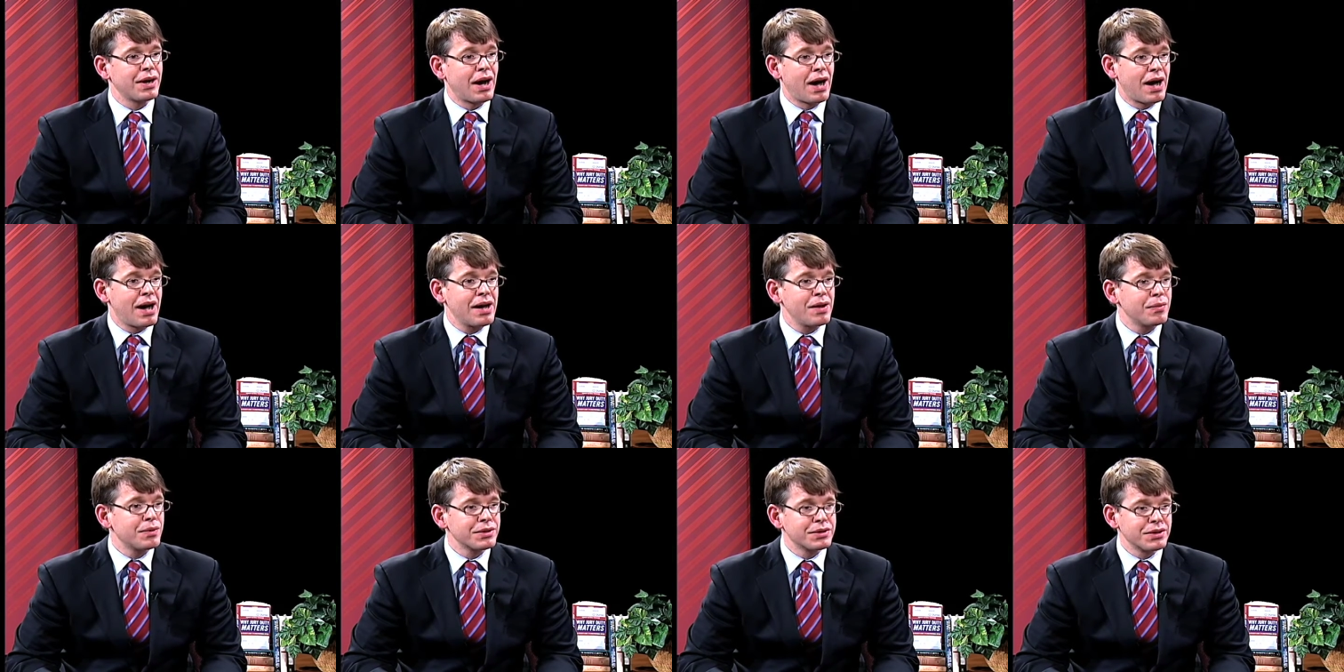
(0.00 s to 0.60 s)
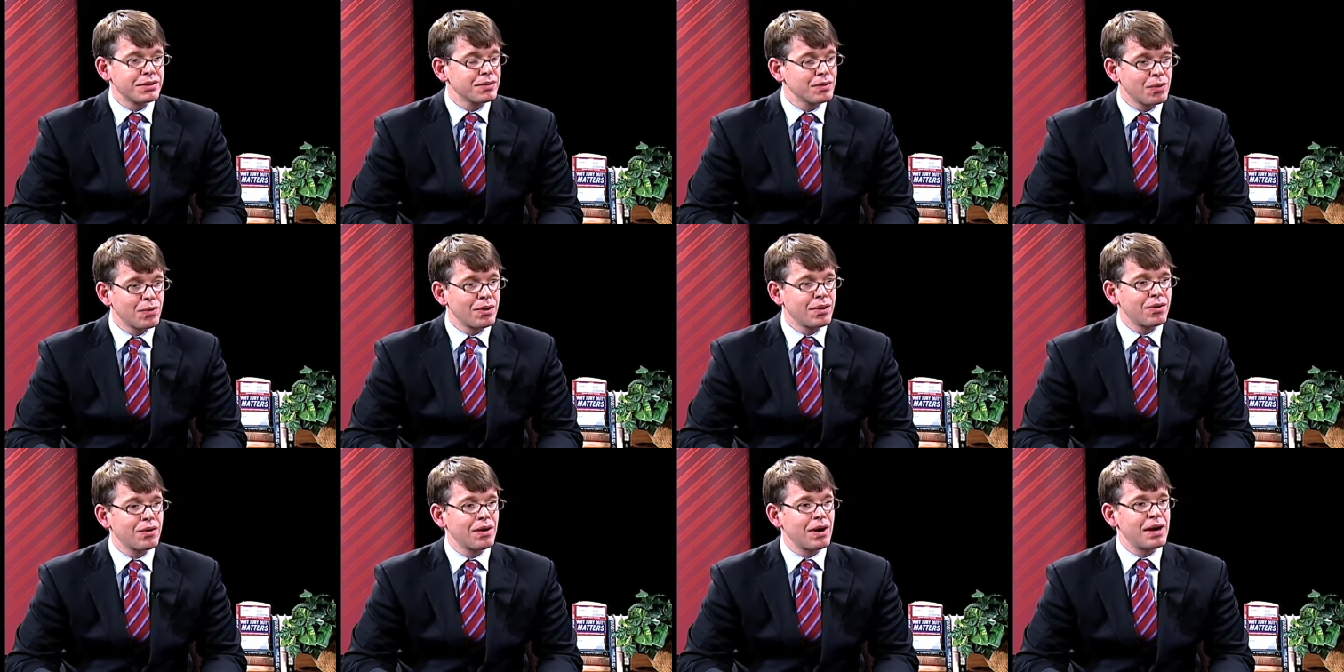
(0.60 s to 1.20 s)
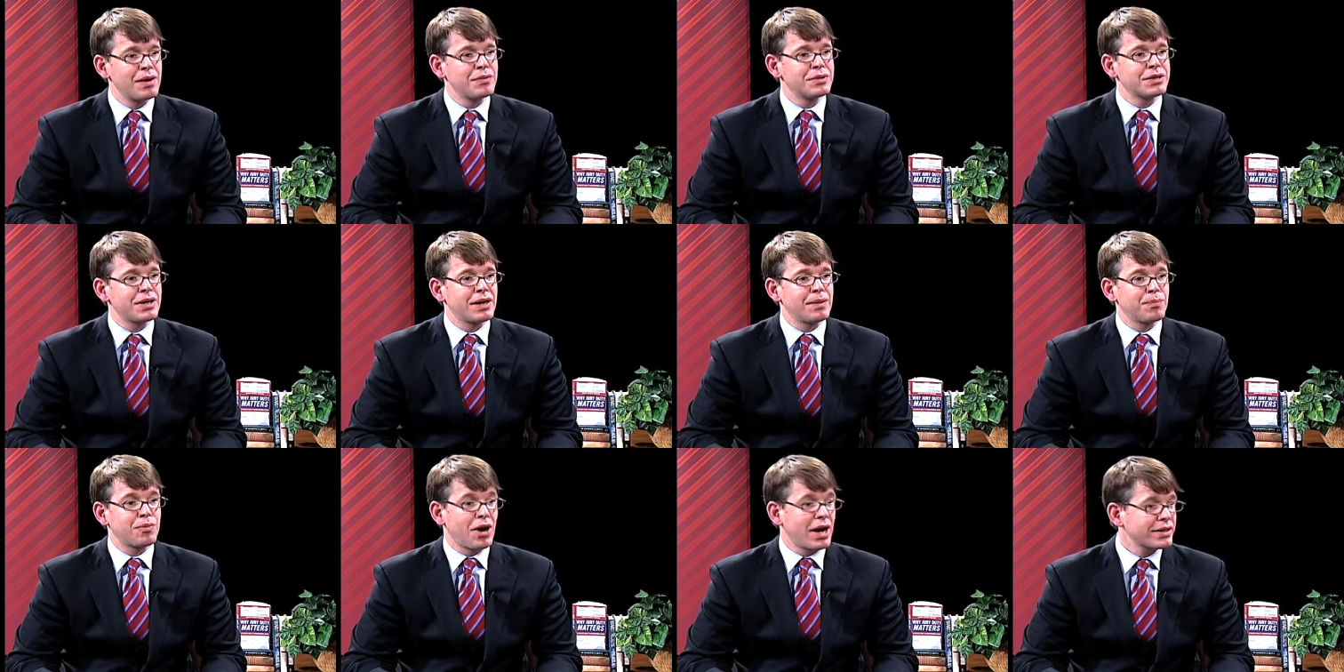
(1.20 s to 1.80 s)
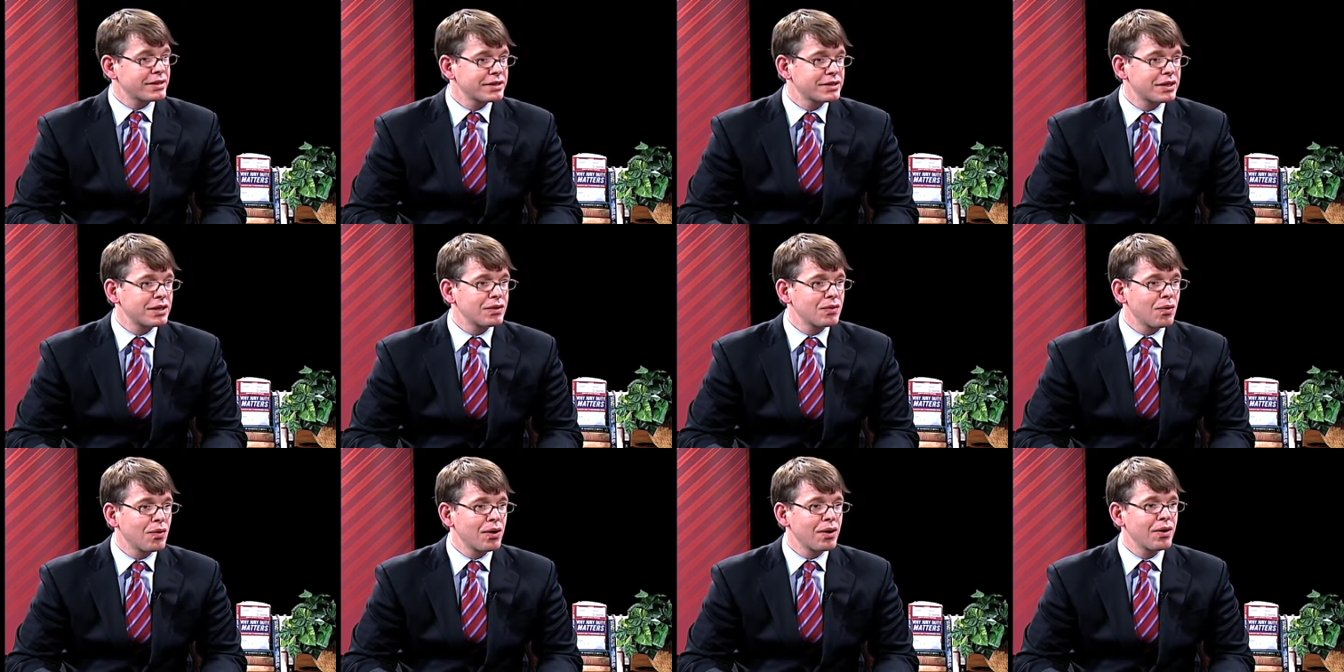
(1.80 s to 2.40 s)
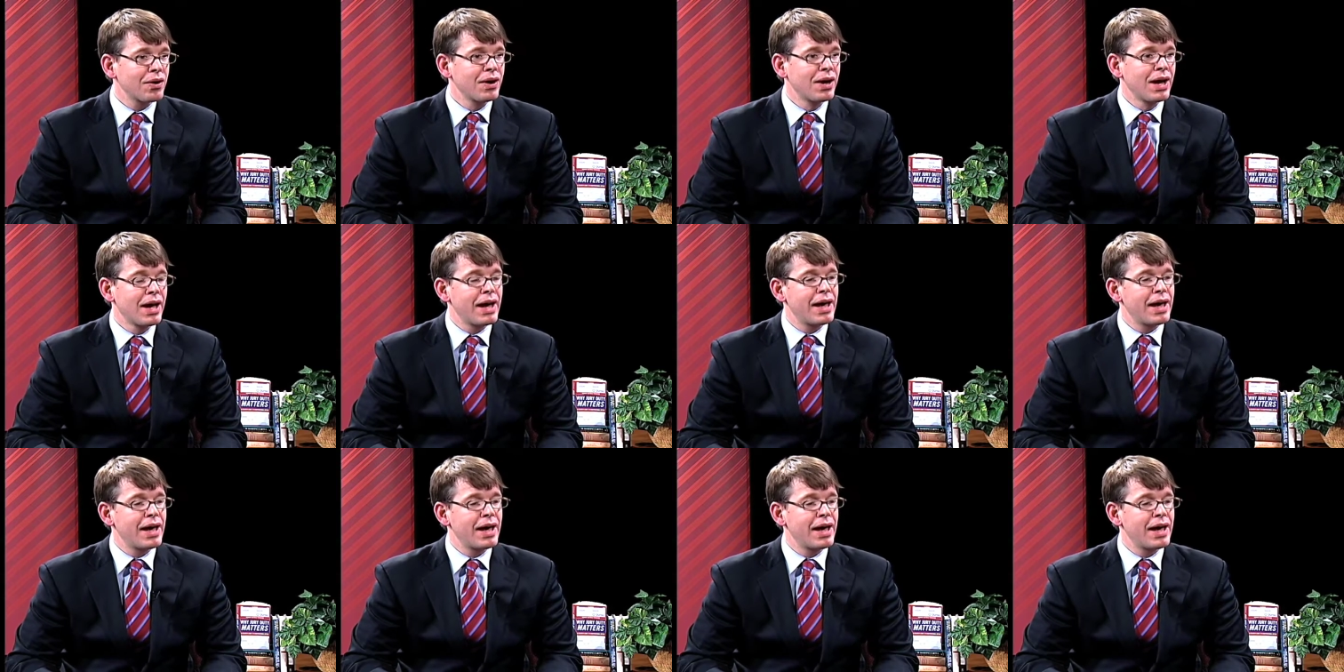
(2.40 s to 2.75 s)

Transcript: I was a lawyer, I was a practicing lawyer,